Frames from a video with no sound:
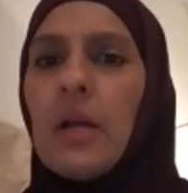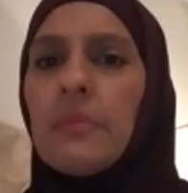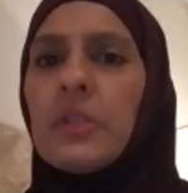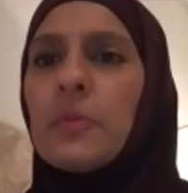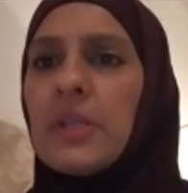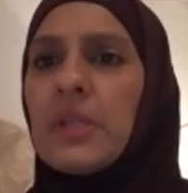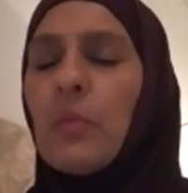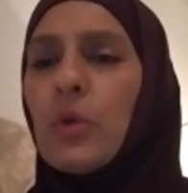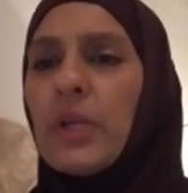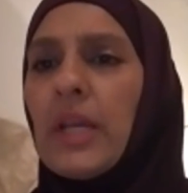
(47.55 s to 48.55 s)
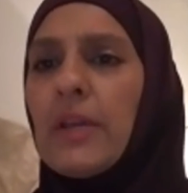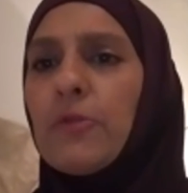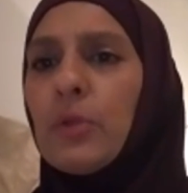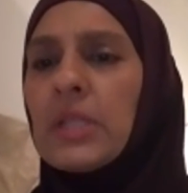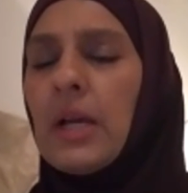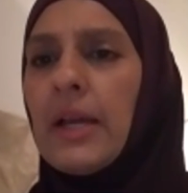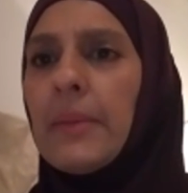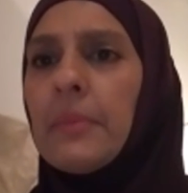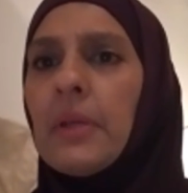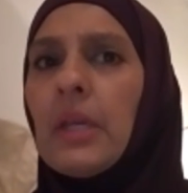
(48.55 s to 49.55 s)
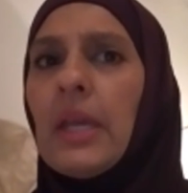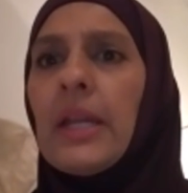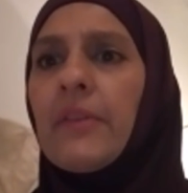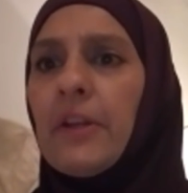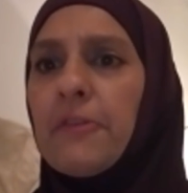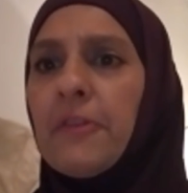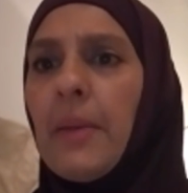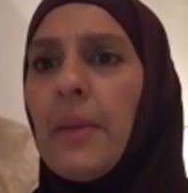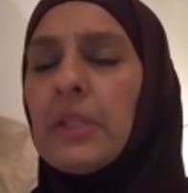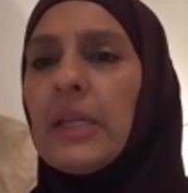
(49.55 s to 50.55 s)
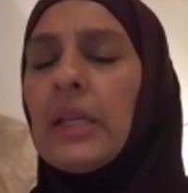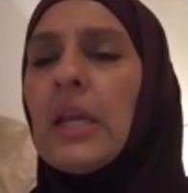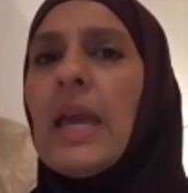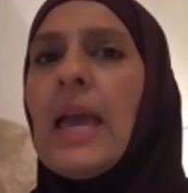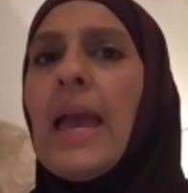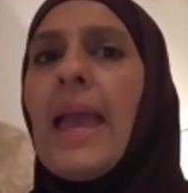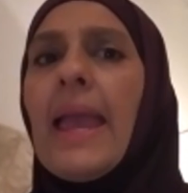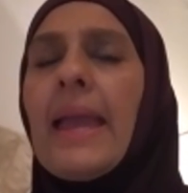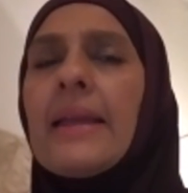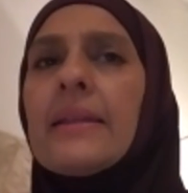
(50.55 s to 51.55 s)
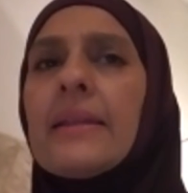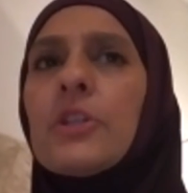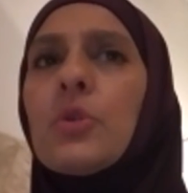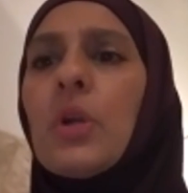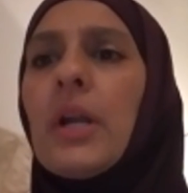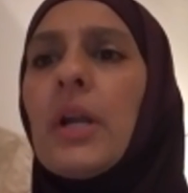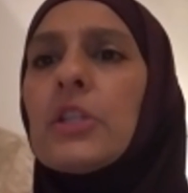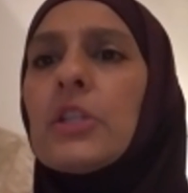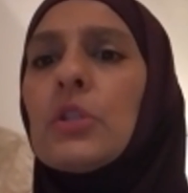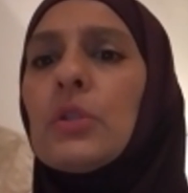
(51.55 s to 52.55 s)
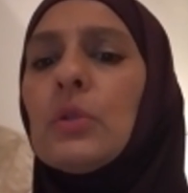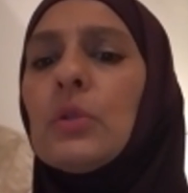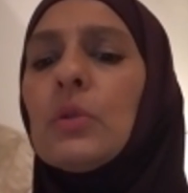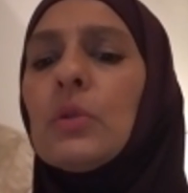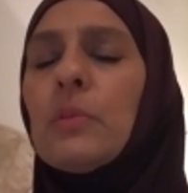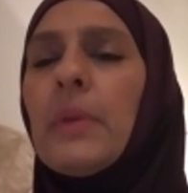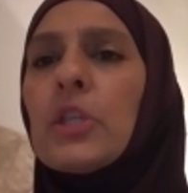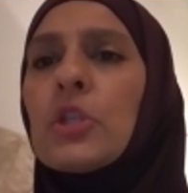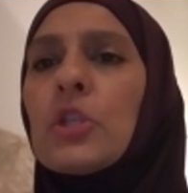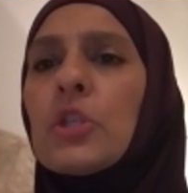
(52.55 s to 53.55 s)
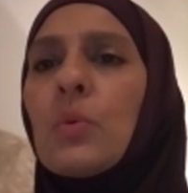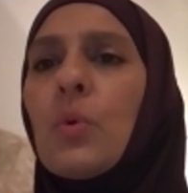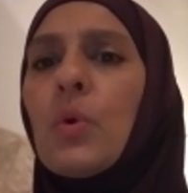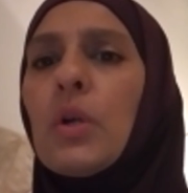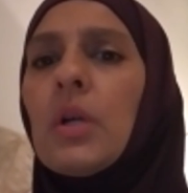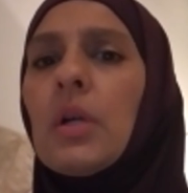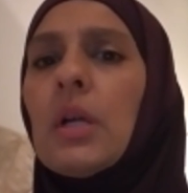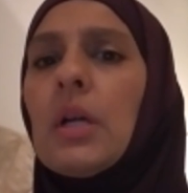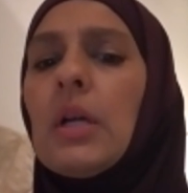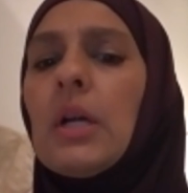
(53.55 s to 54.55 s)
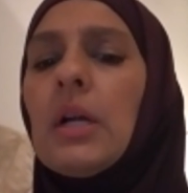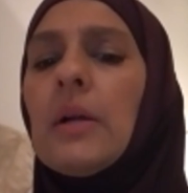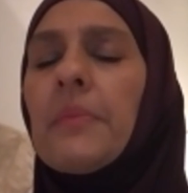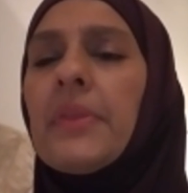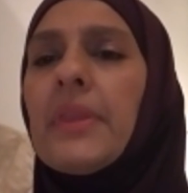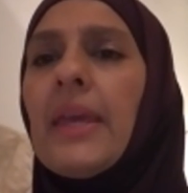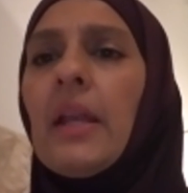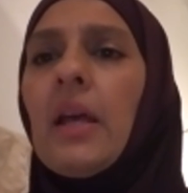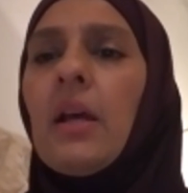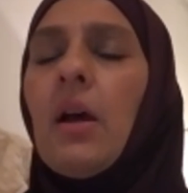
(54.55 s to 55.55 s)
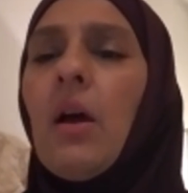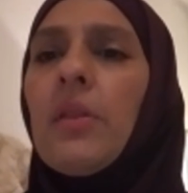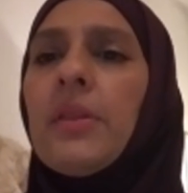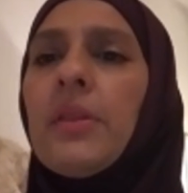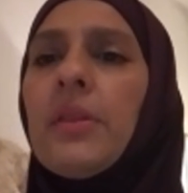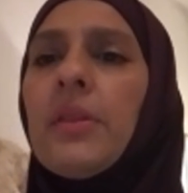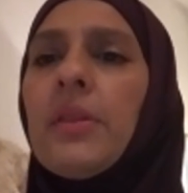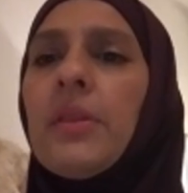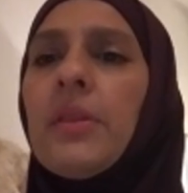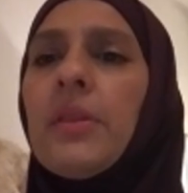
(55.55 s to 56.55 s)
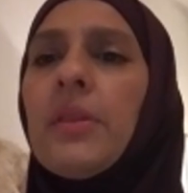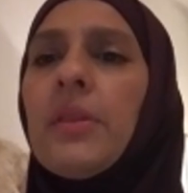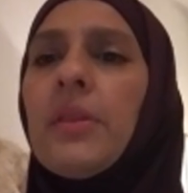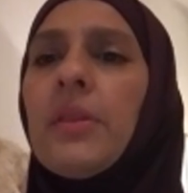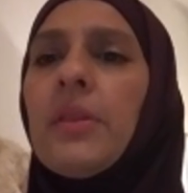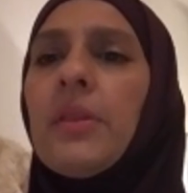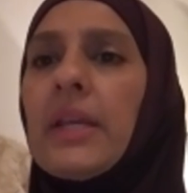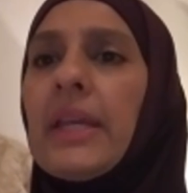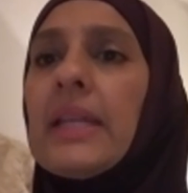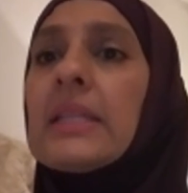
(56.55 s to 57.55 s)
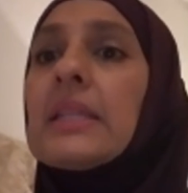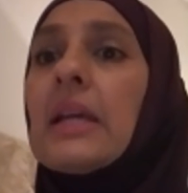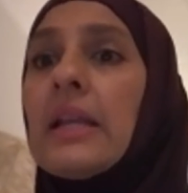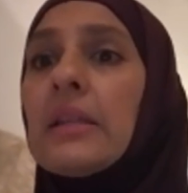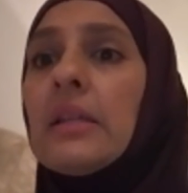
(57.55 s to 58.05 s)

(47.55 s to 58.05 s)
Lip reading: Just because I'm working full time and I've got a family, and trying to make sure that all the projects and things that I want to get done